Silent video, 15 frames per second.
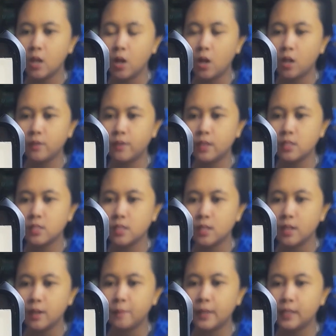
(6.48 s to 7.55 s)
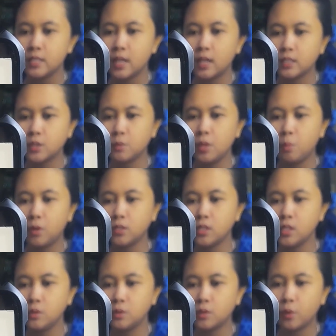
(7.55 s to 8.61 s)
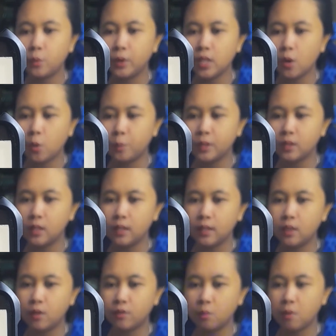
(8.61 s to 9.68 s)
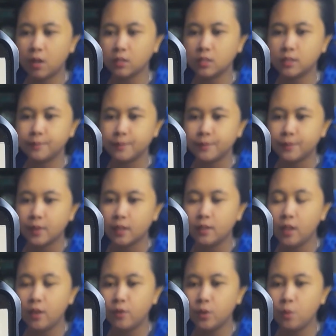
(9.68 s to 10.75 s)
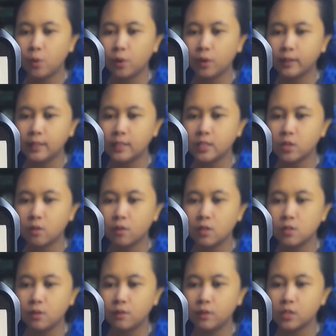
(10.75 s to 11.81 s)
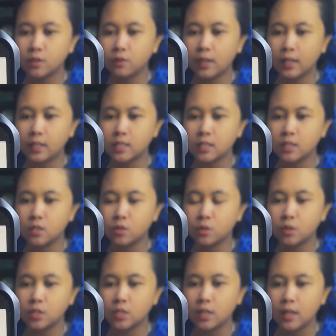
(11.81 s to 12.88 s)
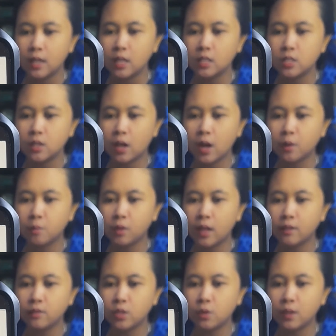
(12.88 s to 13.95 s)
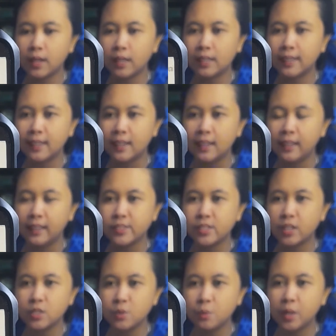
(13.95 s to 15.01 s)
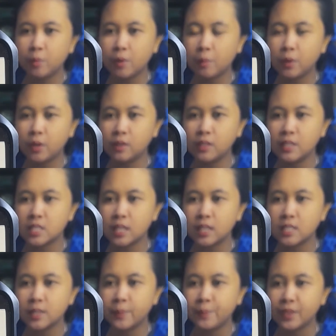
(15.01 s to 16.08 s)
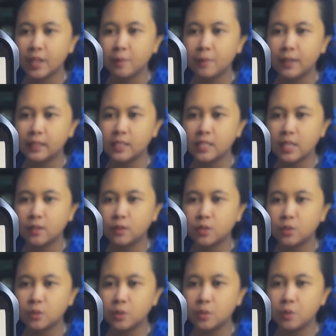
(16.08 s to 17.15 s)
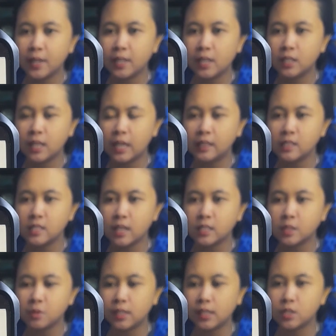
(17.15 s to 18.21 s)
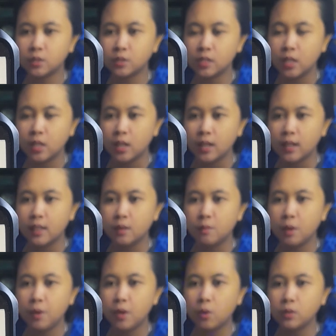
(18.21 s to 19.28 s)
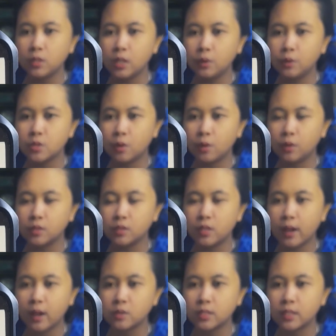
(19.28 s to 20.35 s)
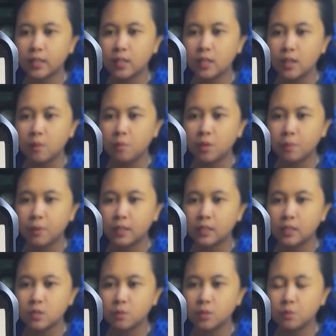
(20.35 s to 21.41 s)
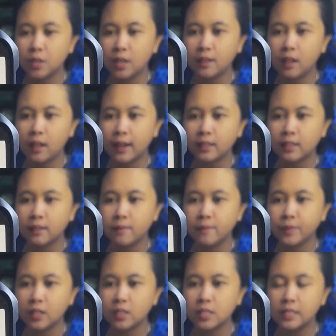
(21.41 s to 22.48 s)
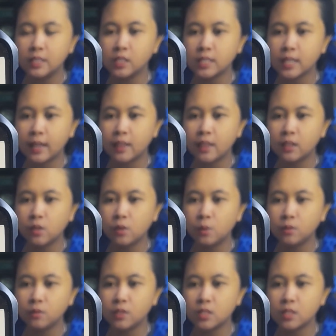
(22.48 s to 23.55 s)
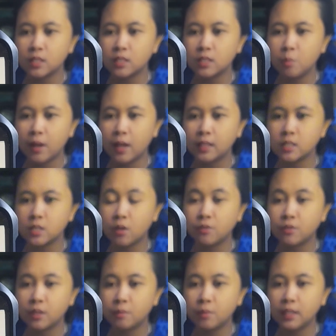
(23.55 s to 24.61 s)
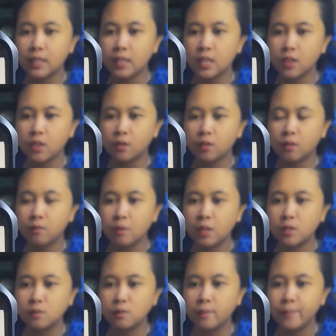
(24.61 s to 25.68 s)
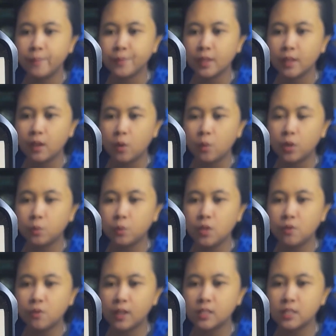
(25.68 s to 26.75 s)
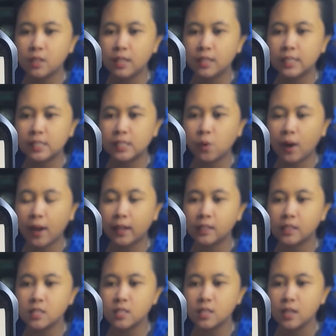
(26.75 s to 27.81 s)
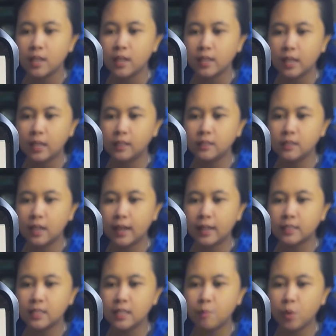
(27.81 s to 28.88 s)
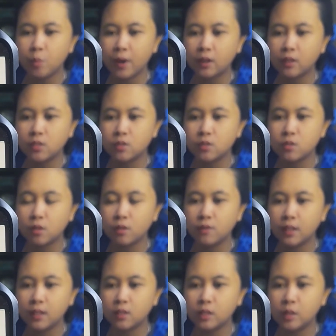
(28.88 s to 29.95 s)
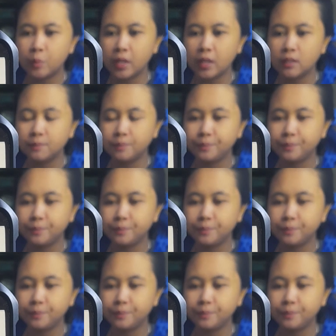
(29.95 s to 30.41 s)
All of this? Perez asked with a puzzled look when he opened the lid of the box. Delivered were at least 30 servings of cakes and desserts. It's a caramel avenue cake. It's gotten quite popular these days. Perez's ears turned red at Caitlin's explanation. That may be all he looked on the outside, but Perez was really delighted. It's a little sad that you don't visit the palace often, but Tia thought of me too. What would you fancy eating, Your Highness? Caitlin delightedly prepared to serve it on a plate.